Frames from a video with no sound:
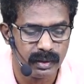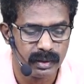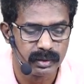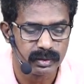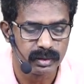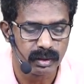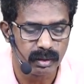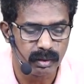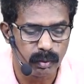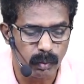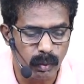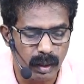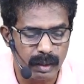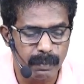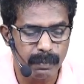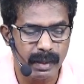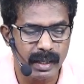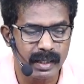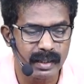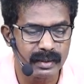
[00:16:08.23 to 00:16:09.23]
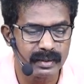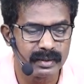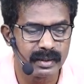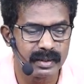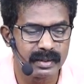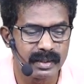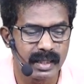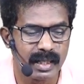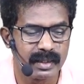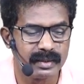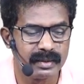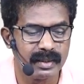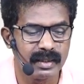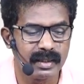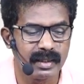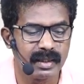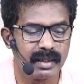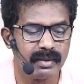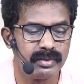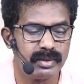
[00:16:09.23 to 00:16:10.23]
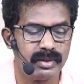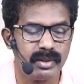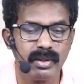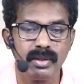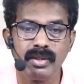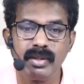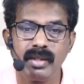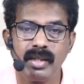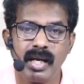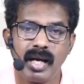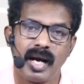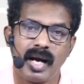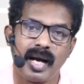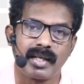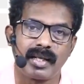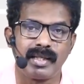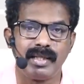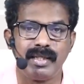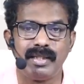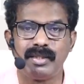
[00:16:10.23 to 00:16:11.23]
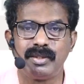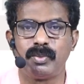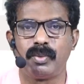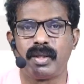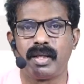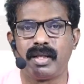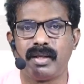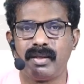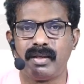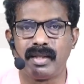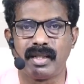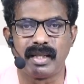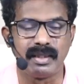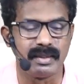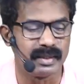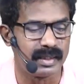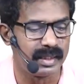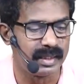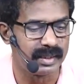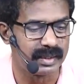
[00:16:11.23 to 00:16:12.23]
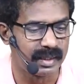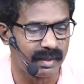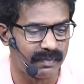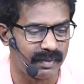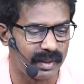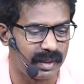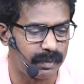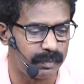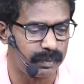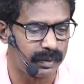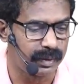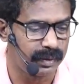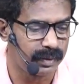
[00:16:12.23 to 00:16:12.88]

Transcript: So 1 minus this answer gives you at least one engine is available.